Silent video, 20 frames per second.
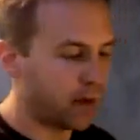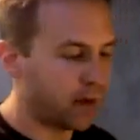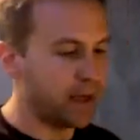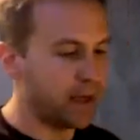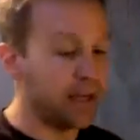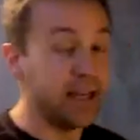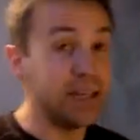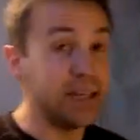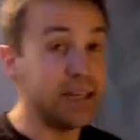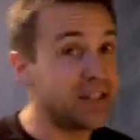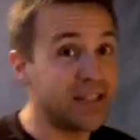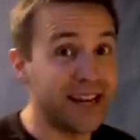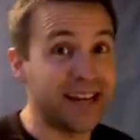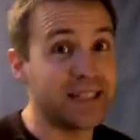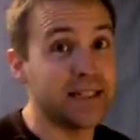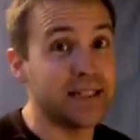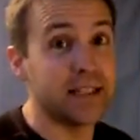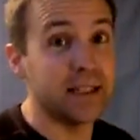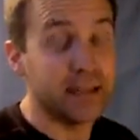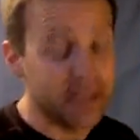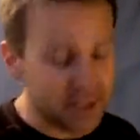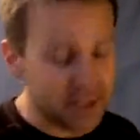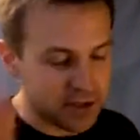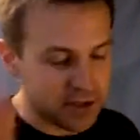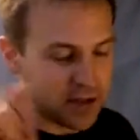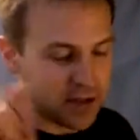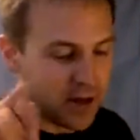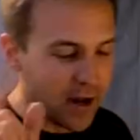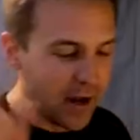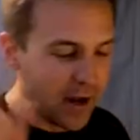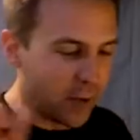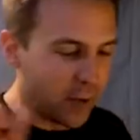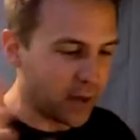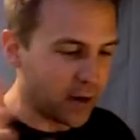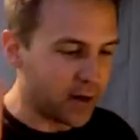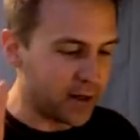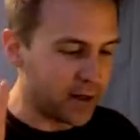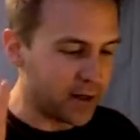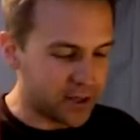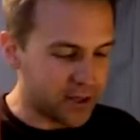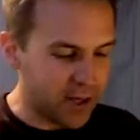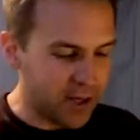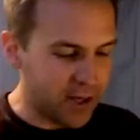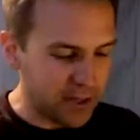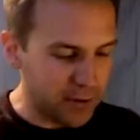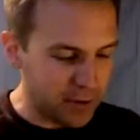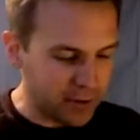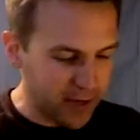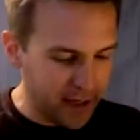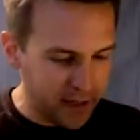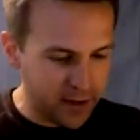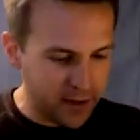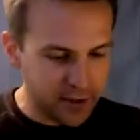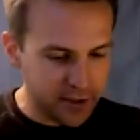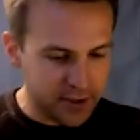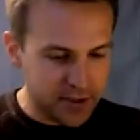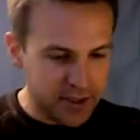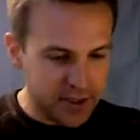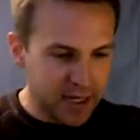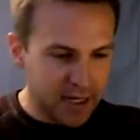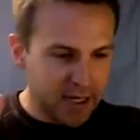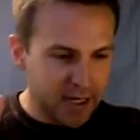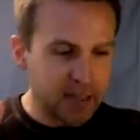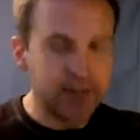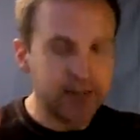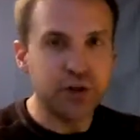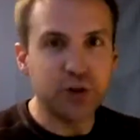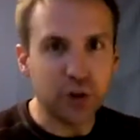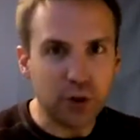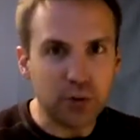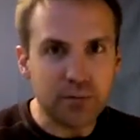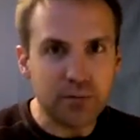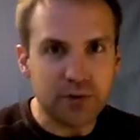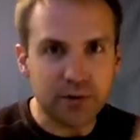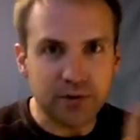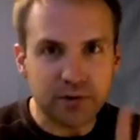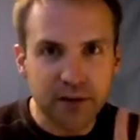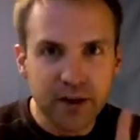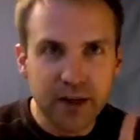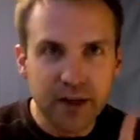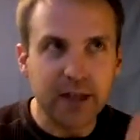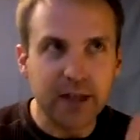It is sexy. We're going to talk about editors in terms of,